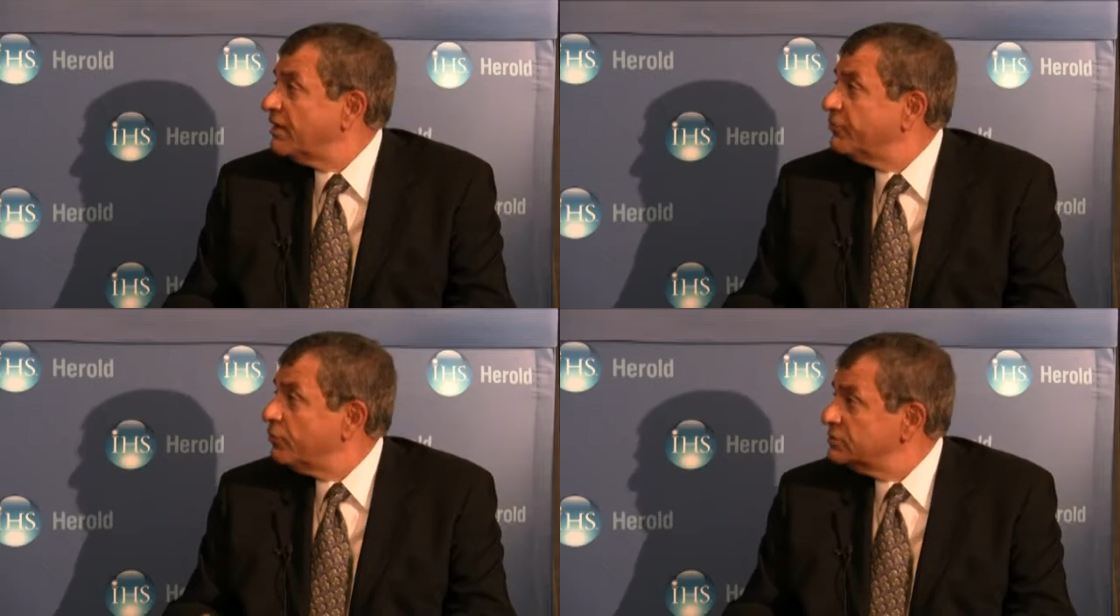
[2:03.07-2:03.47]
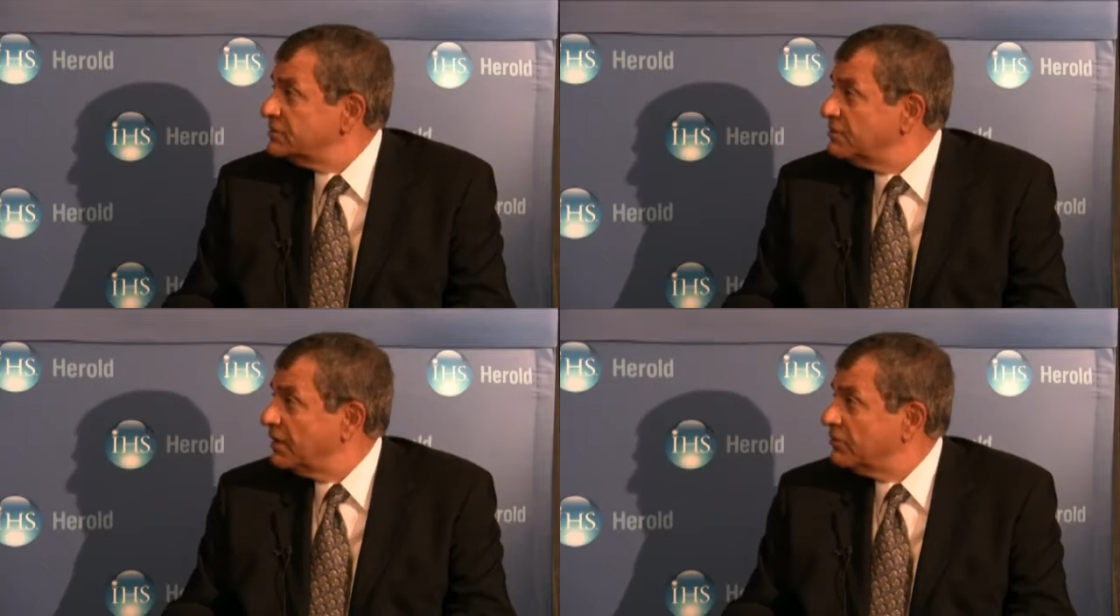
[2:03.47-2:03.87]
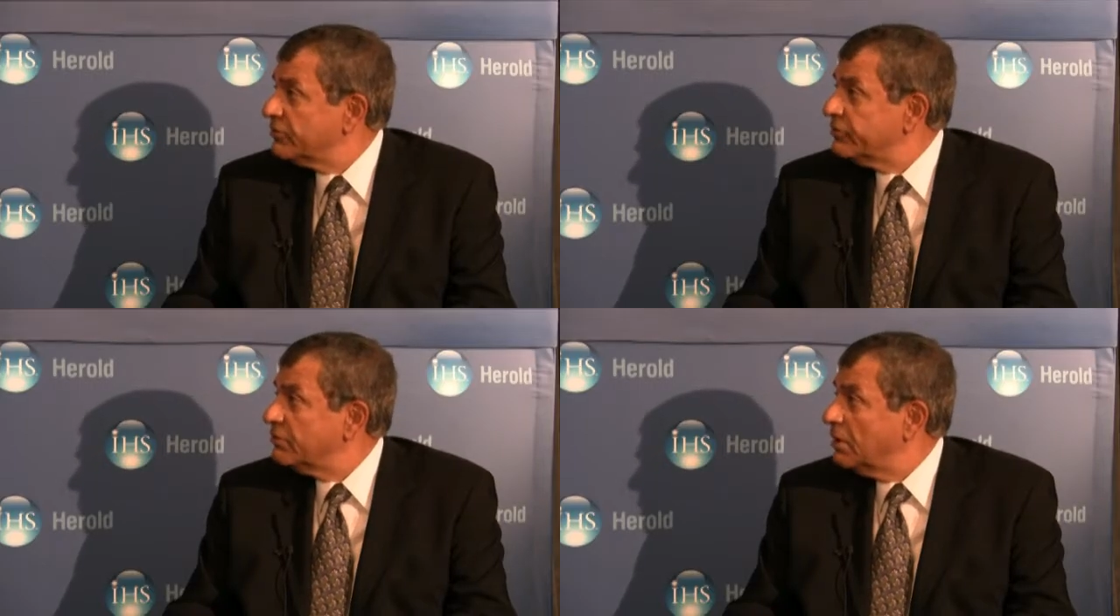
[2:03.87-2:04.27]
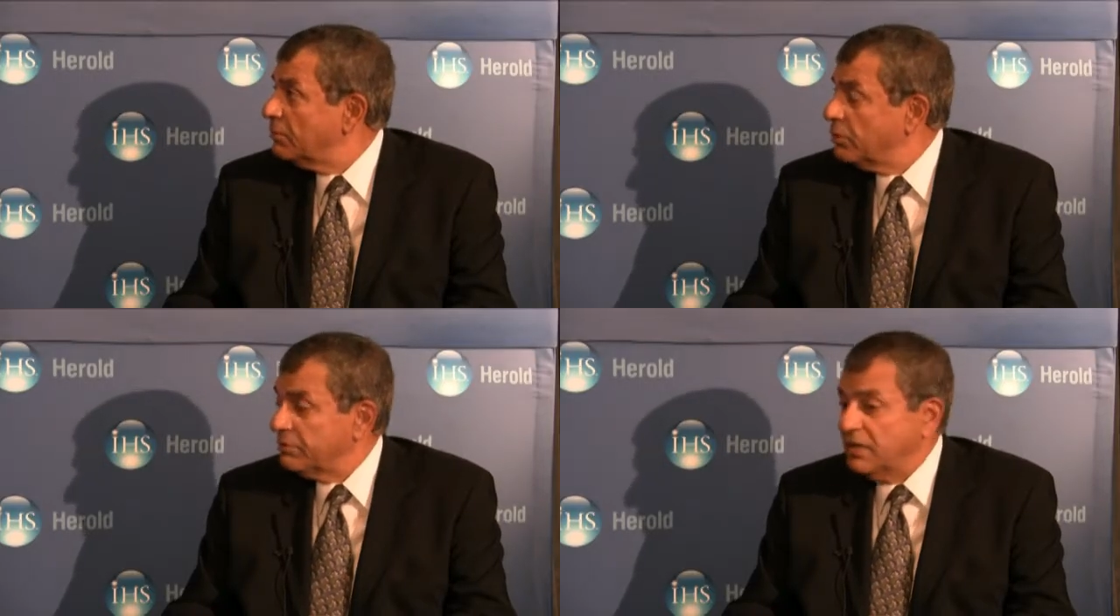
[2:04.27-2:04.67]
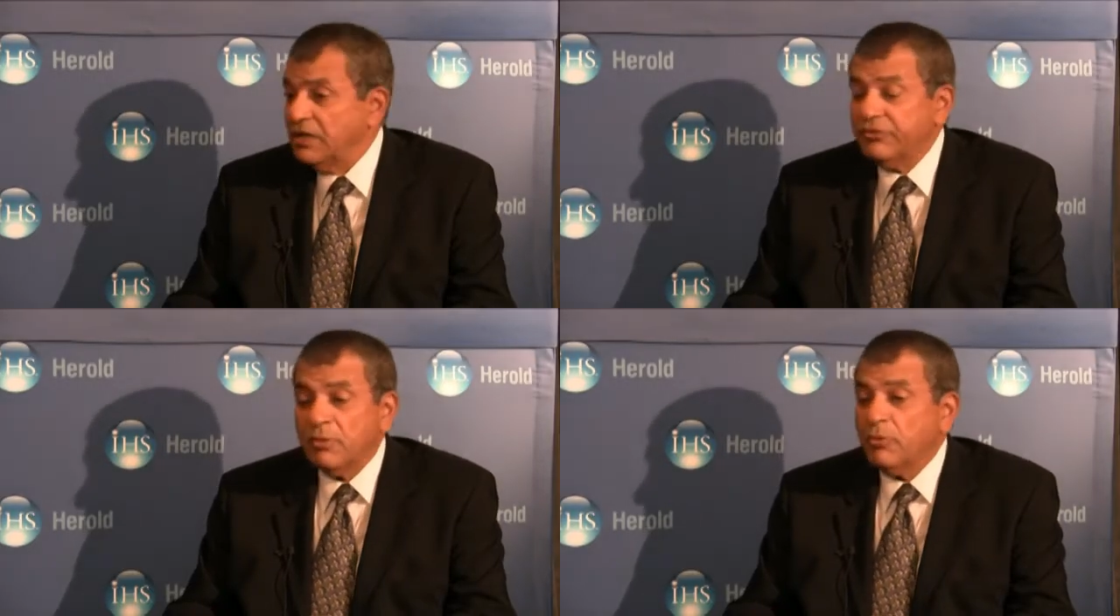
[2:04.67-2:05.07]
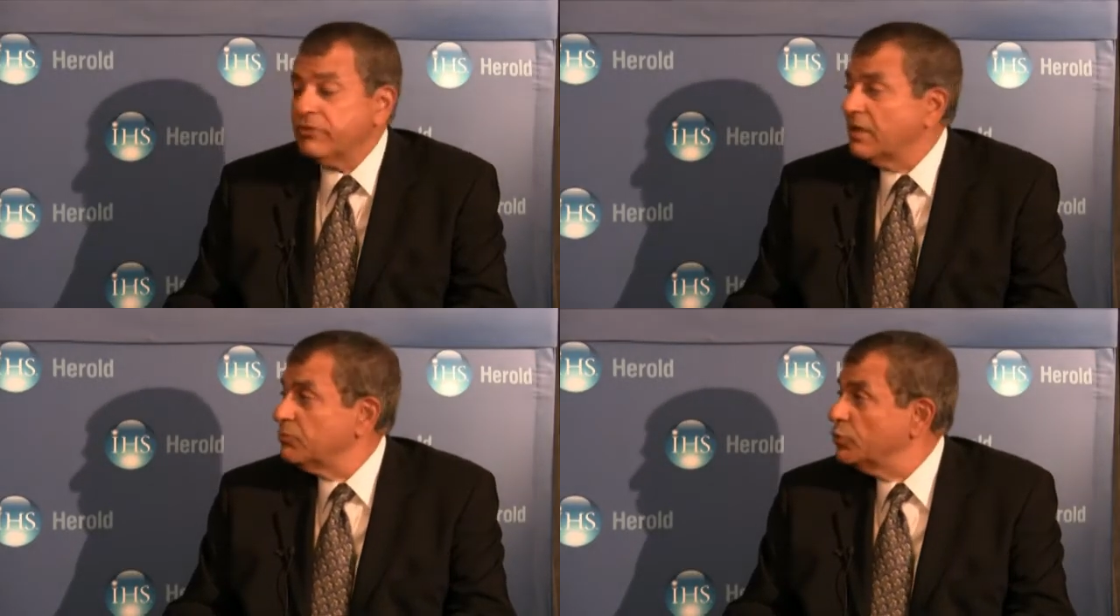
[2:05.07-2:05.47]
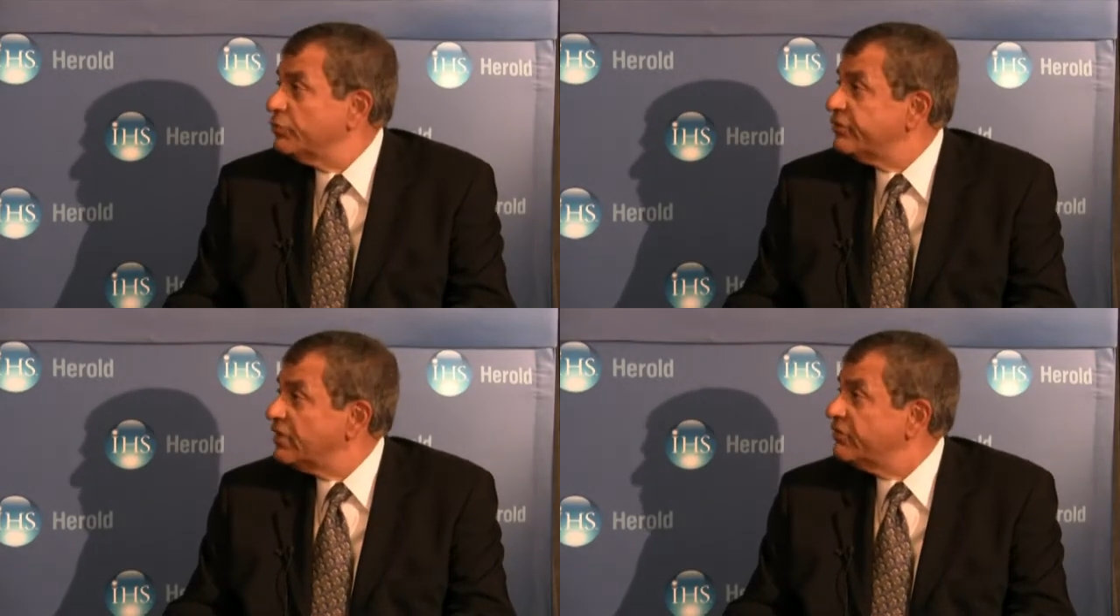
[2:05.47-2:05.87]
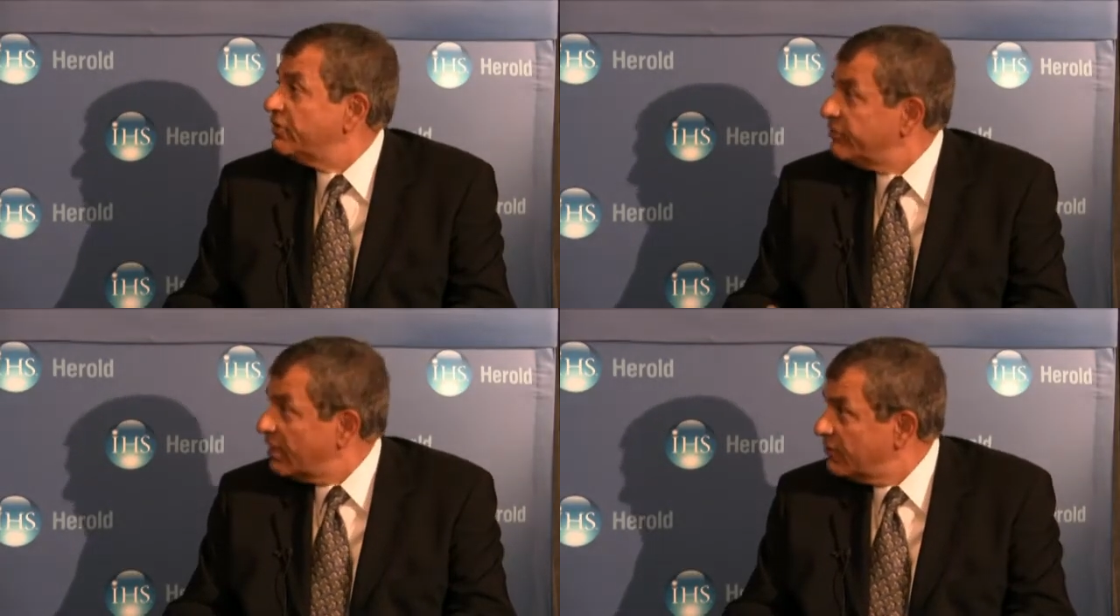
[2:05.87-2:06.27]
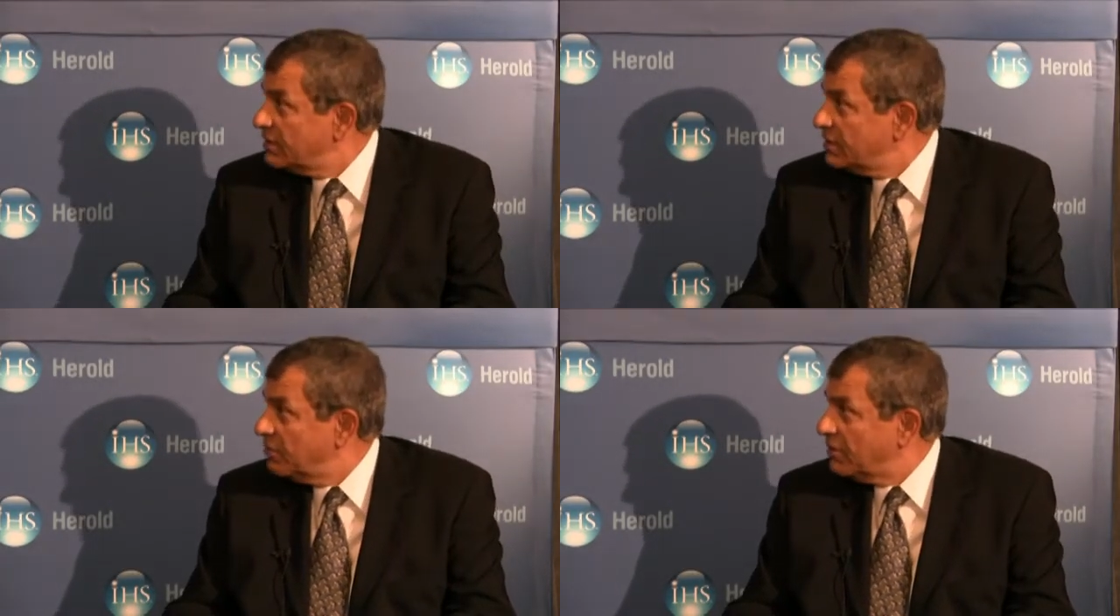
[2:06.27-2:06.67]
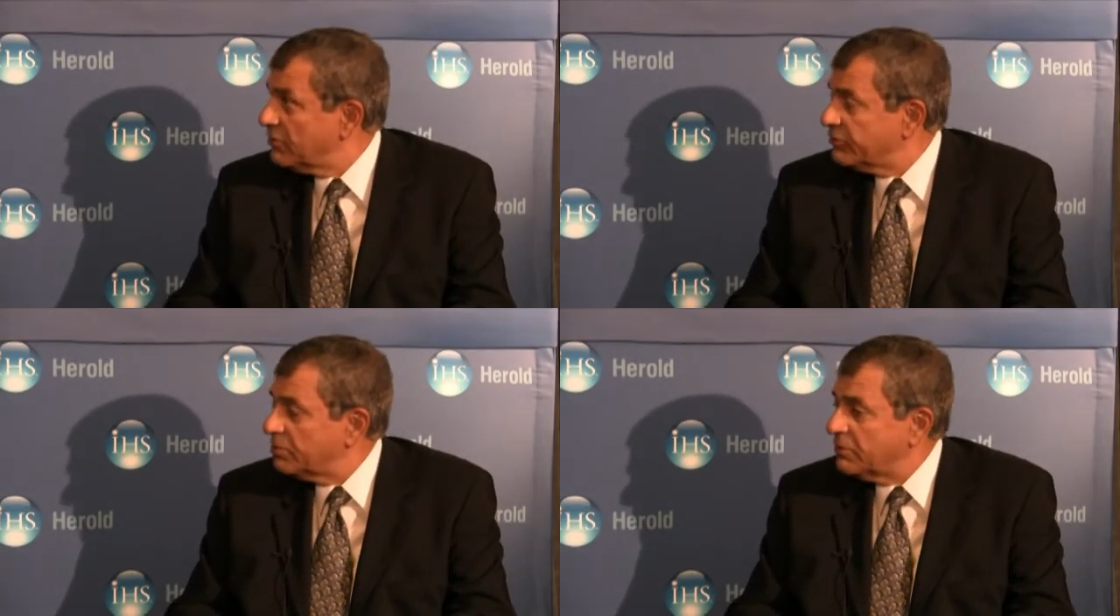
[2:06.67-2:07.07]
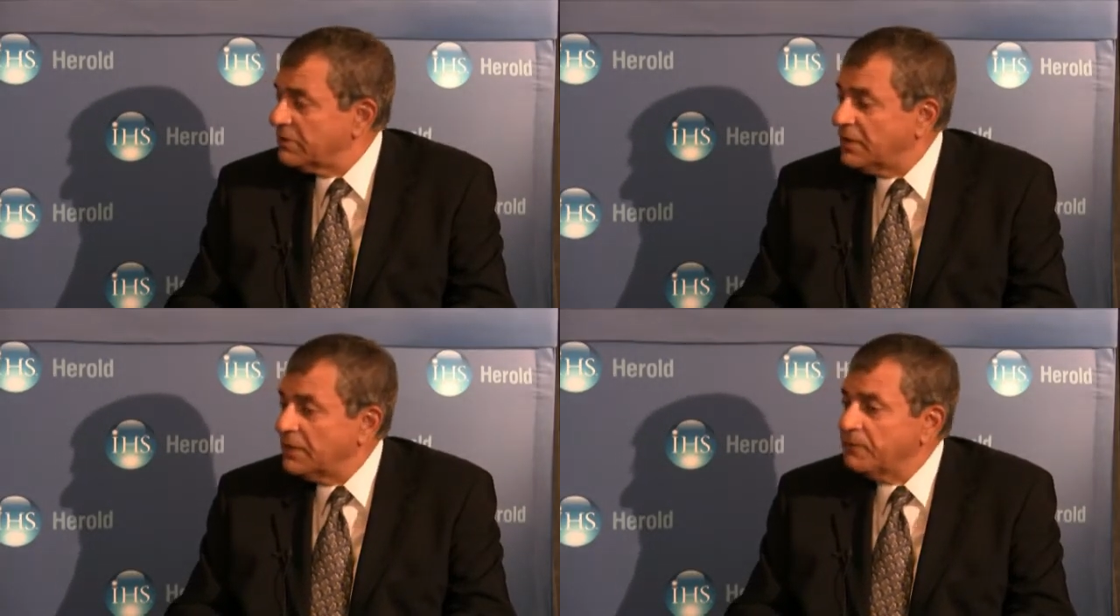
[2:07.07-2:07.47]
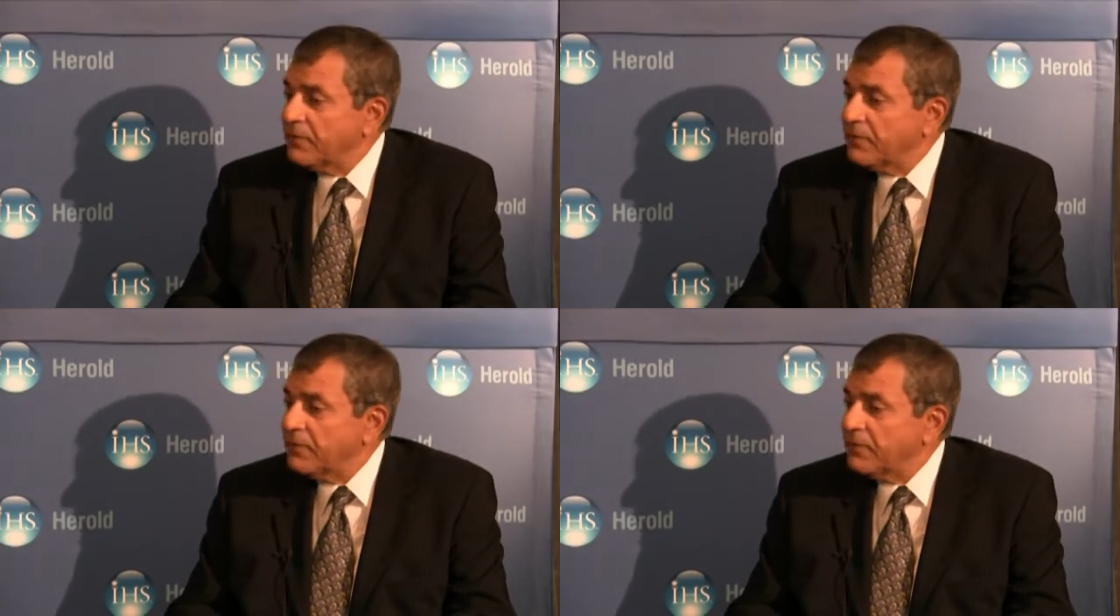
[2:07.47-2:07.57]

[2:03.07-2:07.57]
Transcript: 40 barrels per day. Some of them do 60, 70 barrels per day.